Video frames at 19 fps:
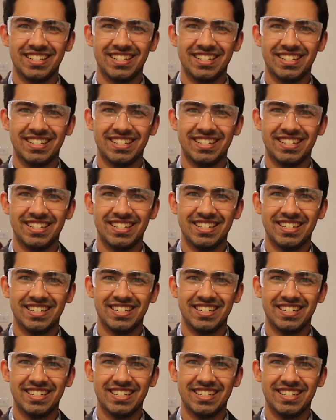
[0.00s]

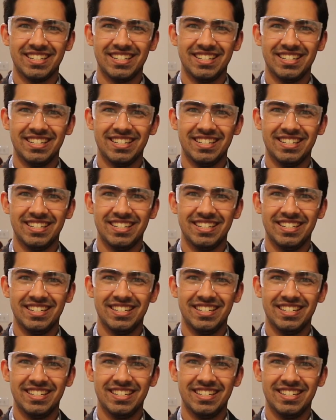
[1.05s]
(no one is talking)